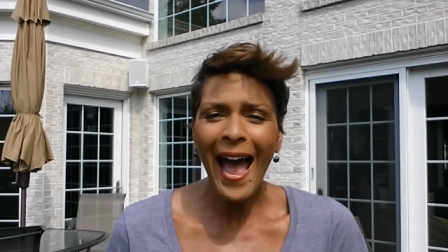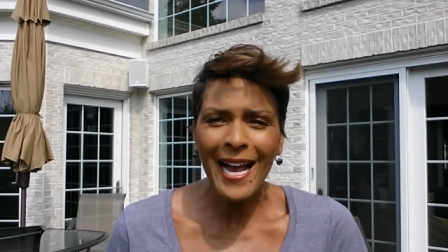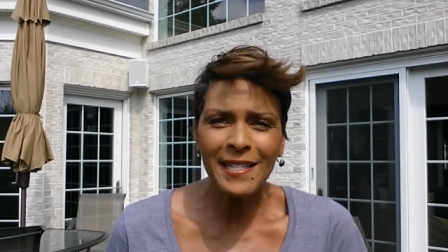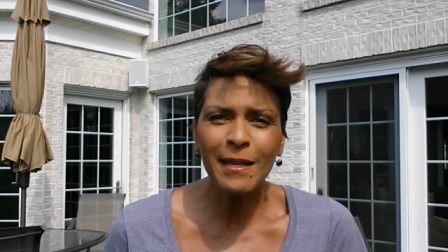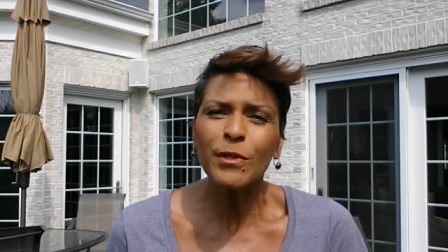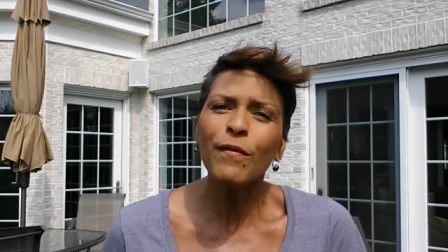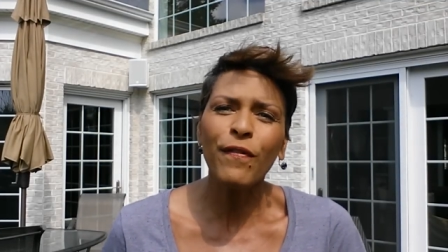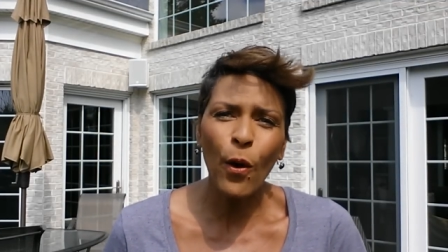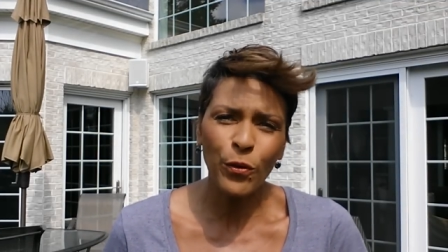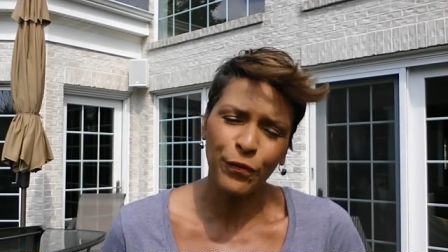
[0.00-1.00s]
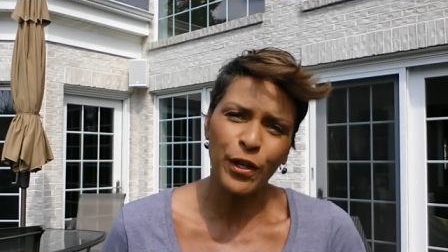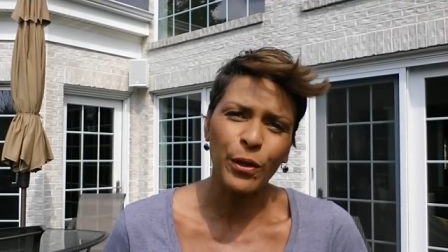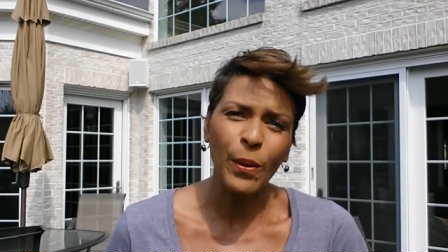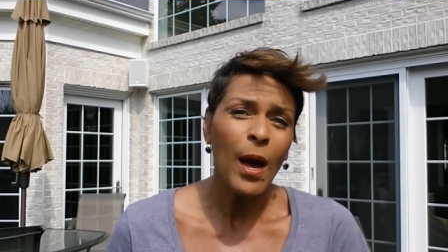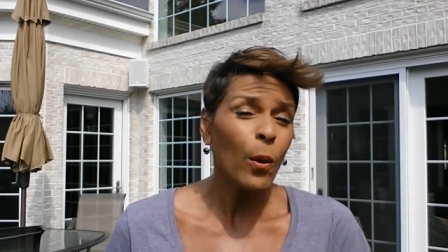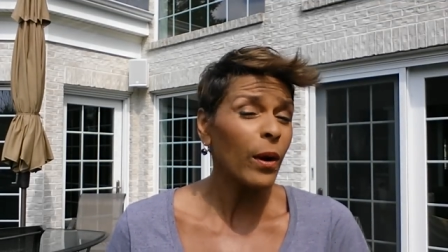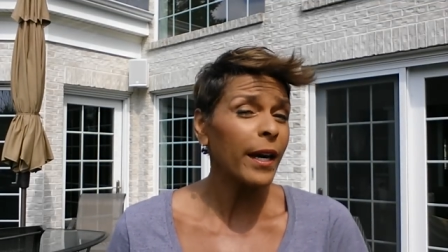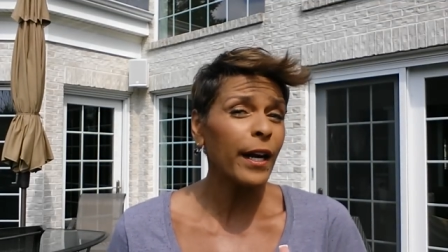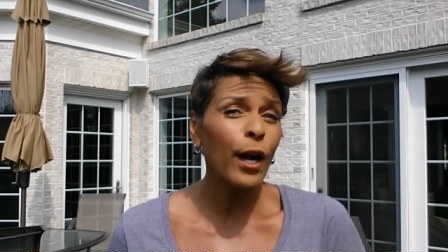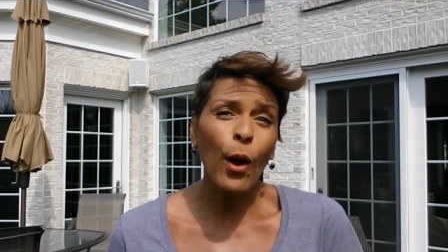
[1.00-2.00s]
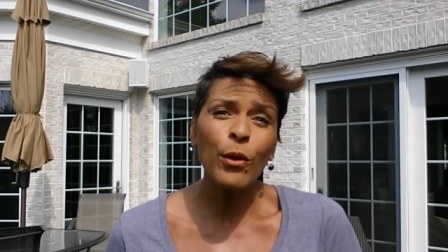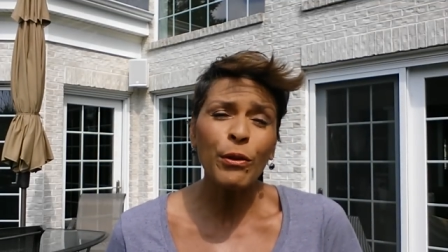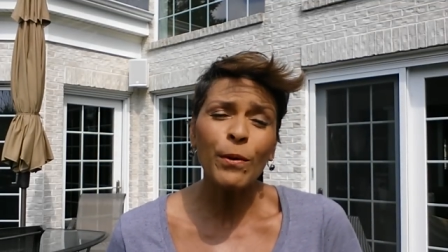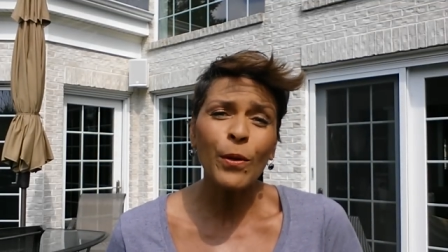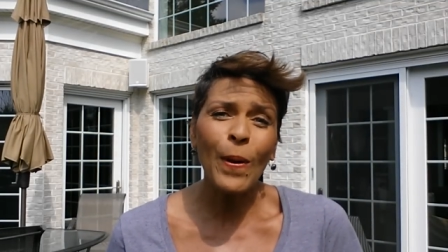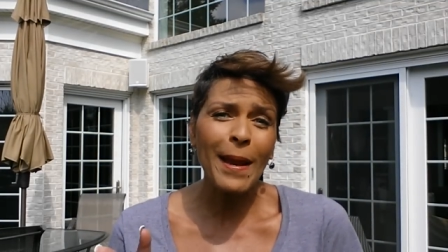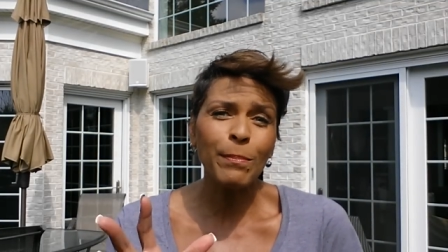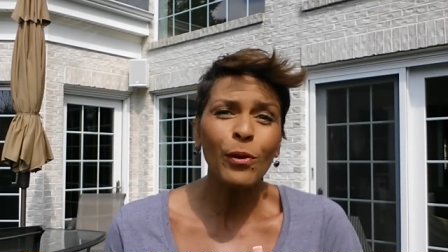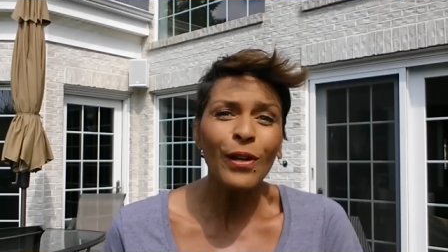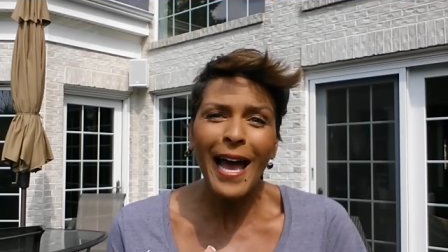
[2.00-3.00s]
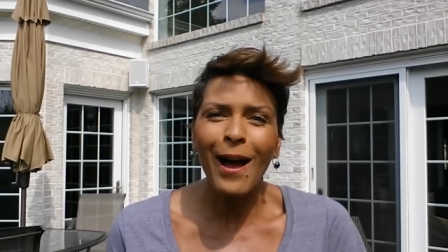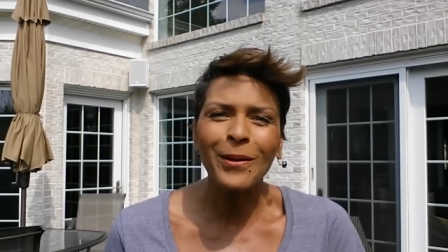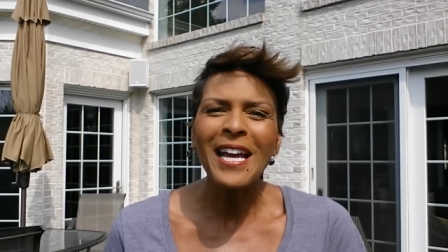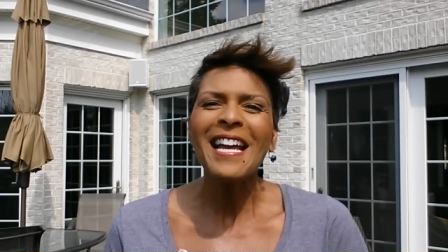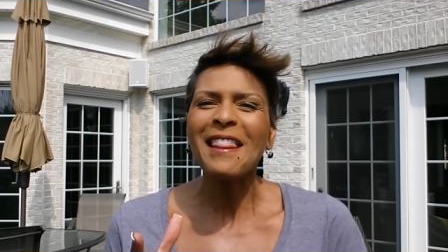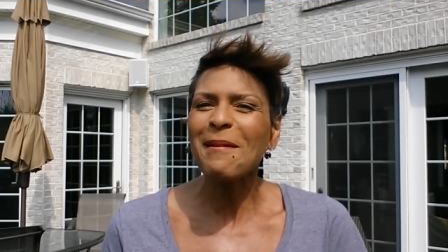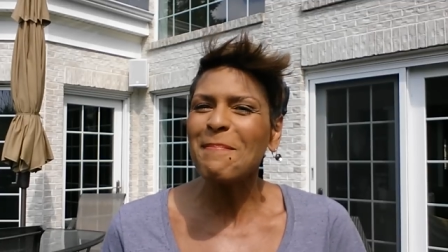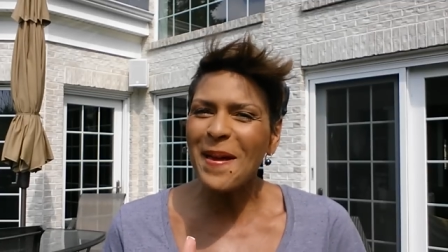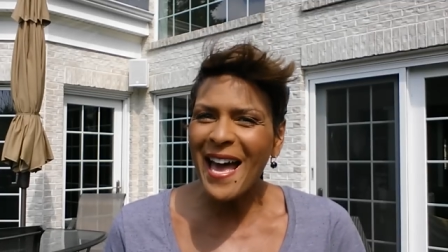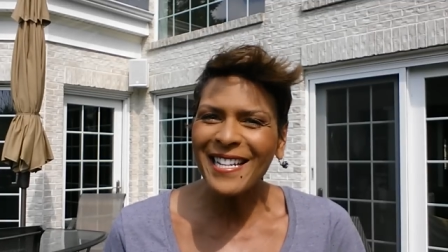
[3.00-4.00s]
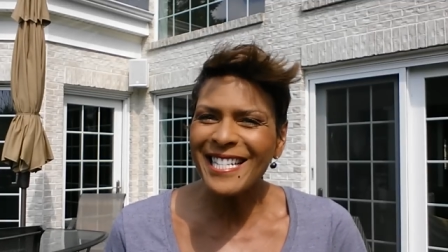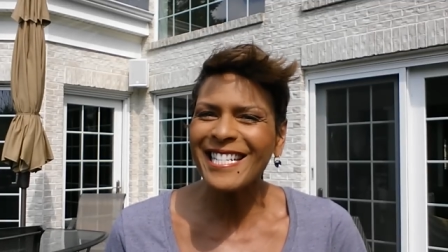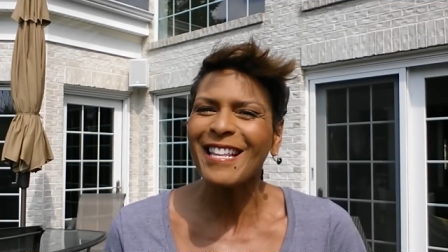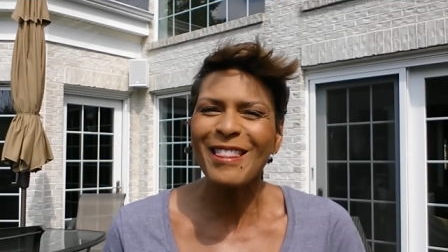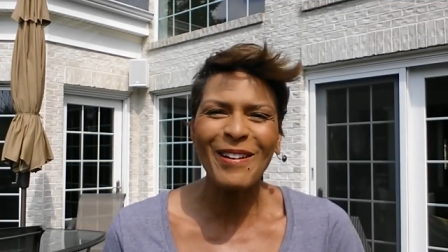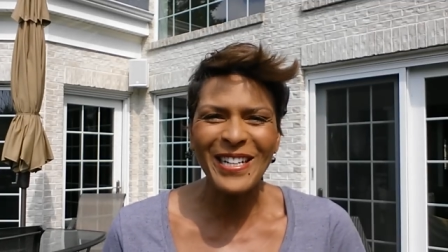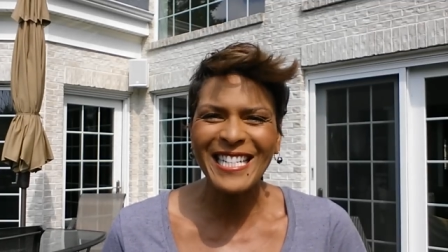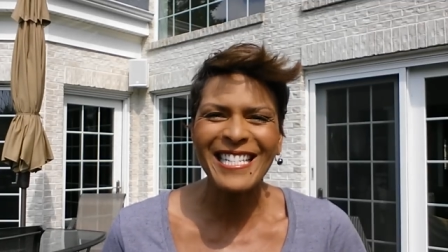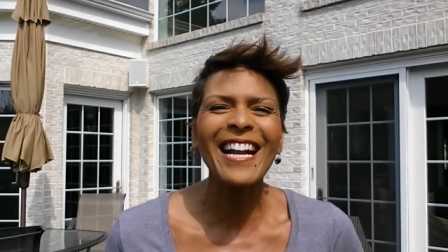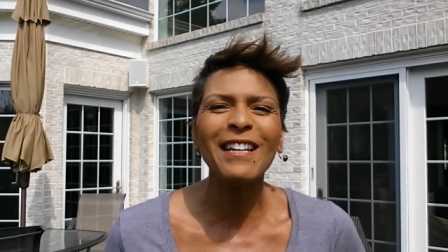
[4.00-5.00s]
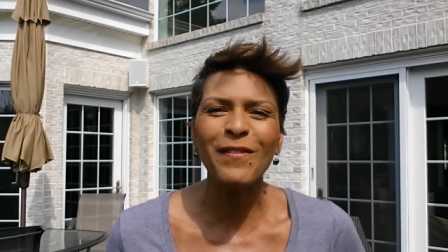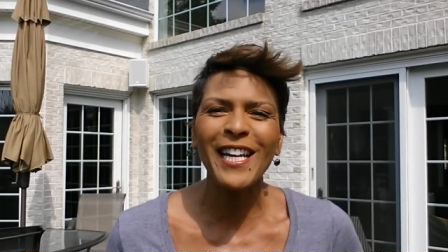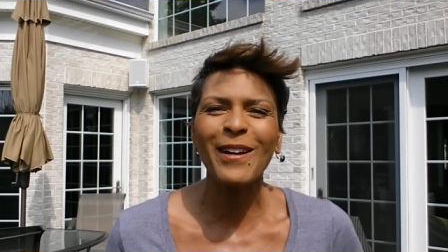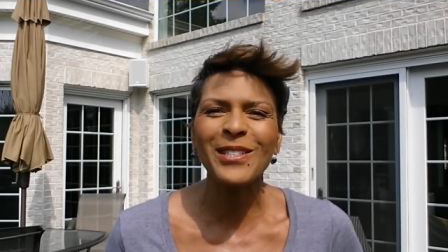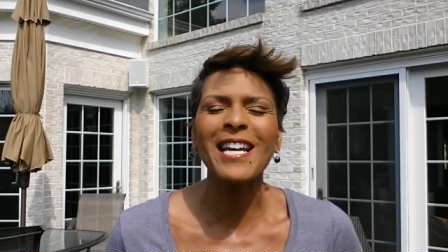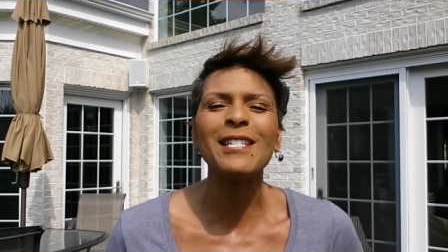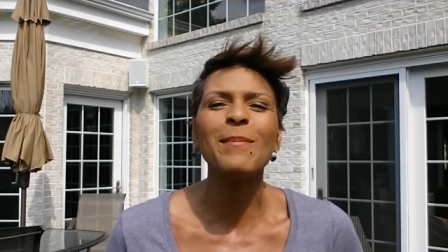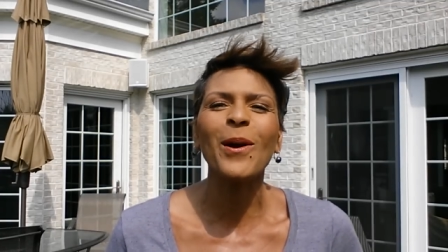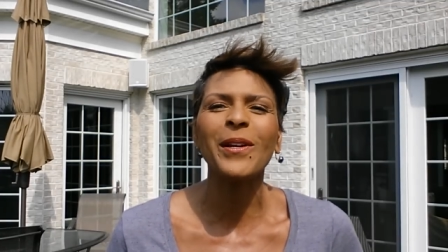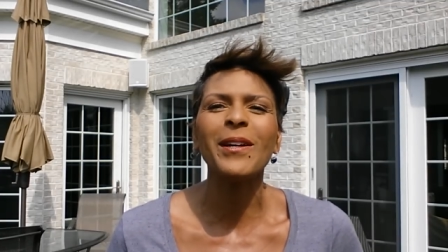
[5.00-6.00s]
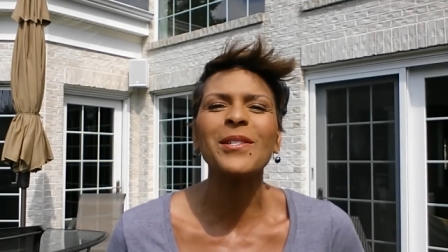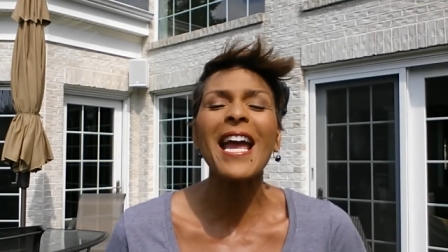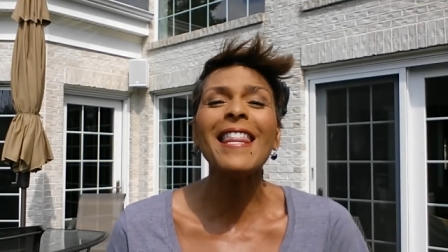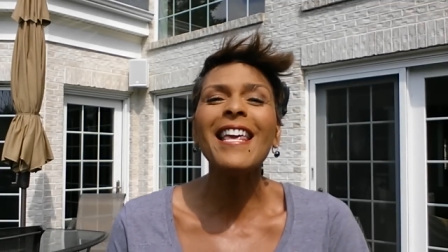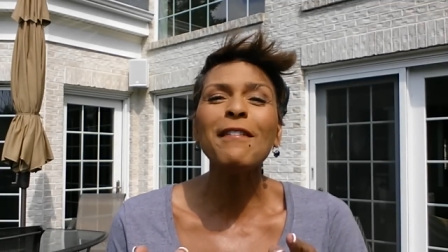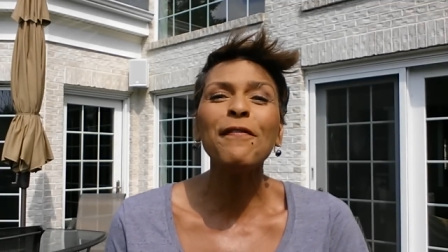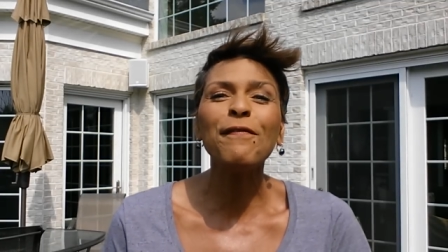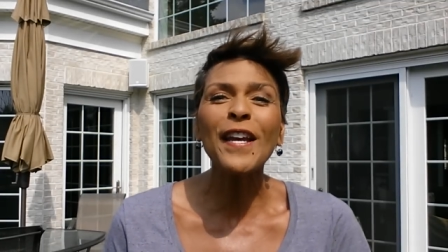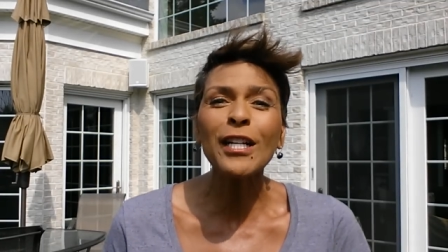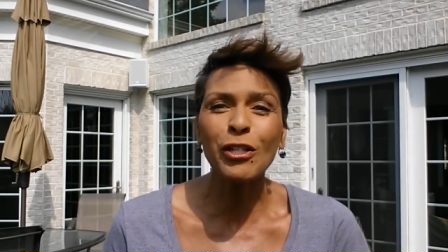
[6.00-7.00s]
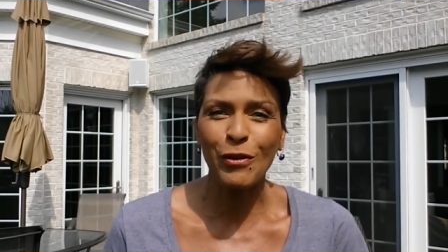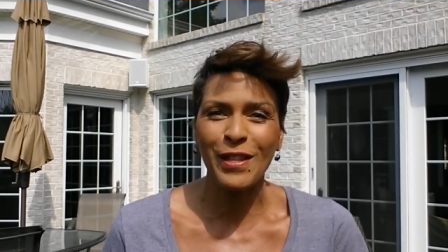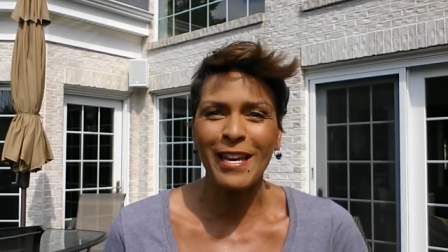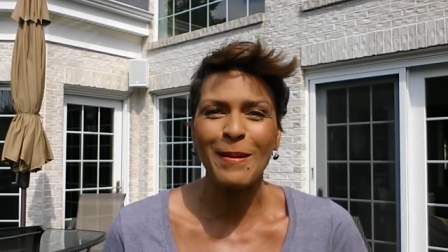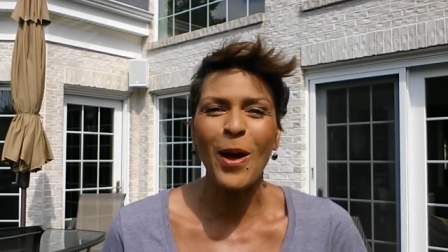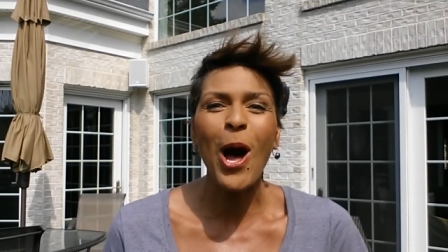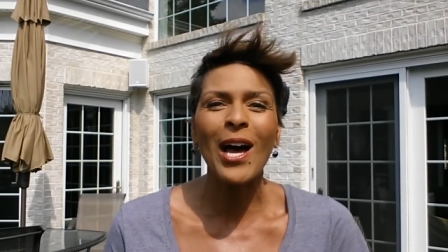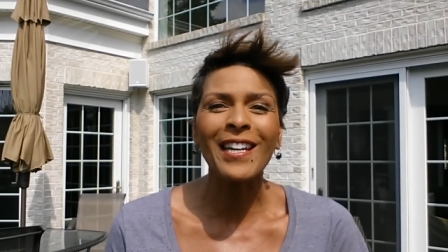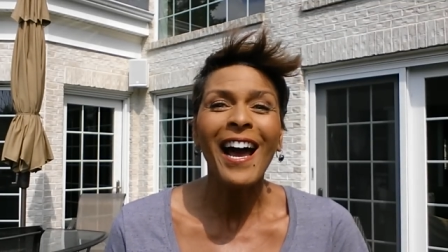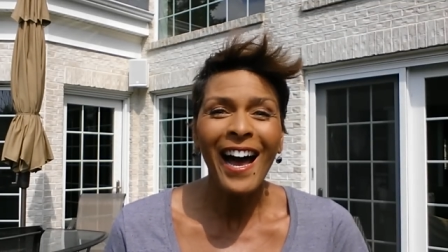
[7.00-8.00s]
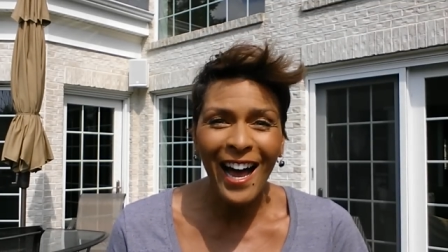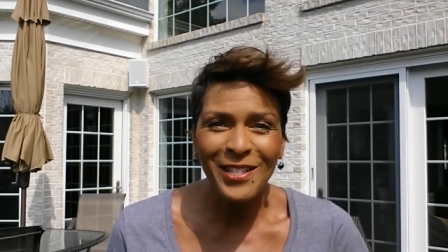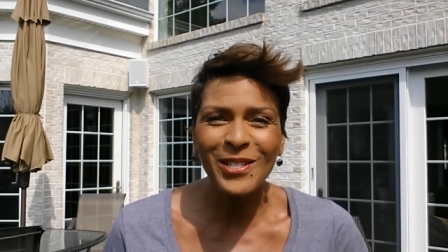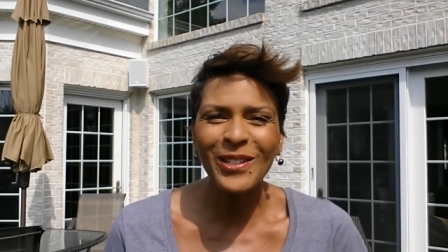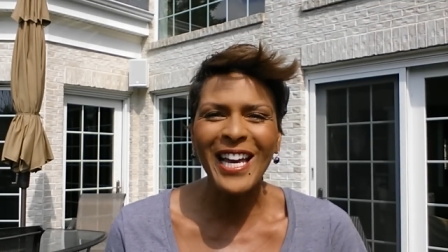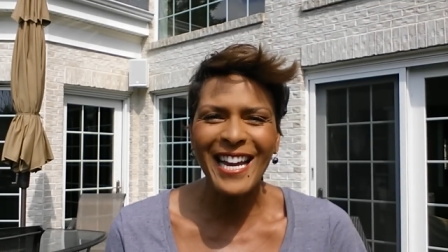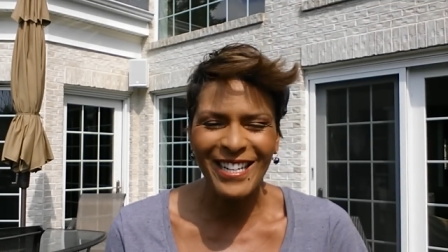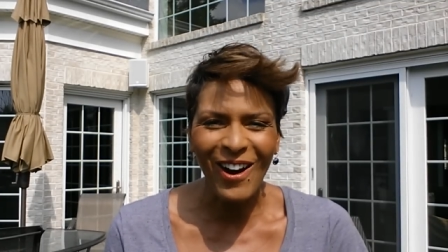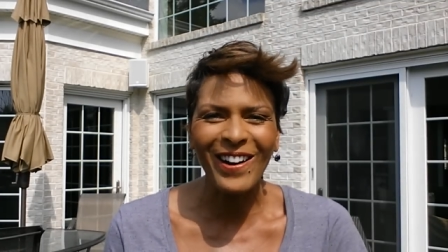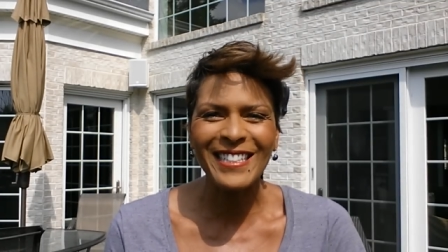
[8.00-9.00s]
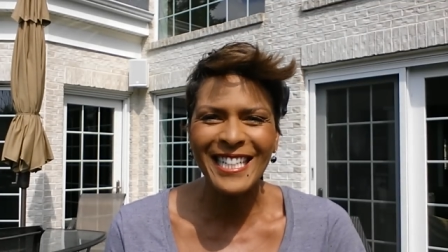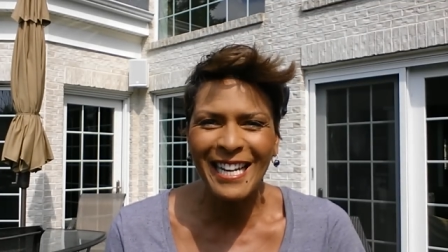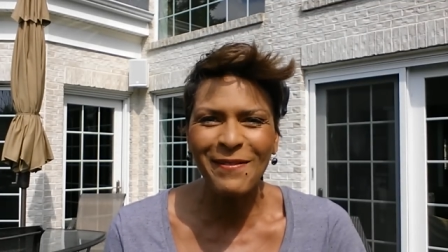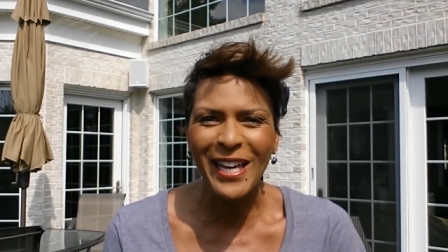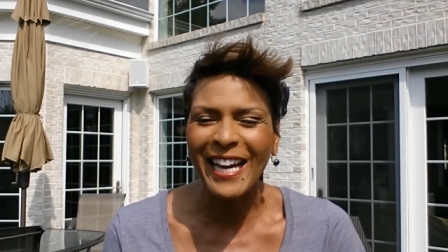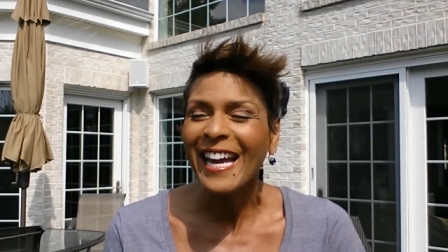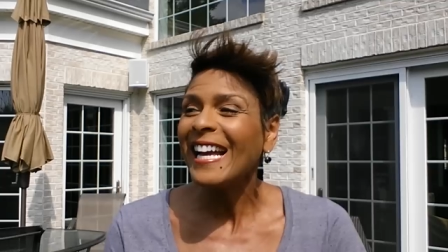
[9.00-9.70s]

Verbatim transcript: Ask them to vote for you. We're going to go through and pull out the best 30 second video testimonials and then and feature them on Hustle and Heart TV.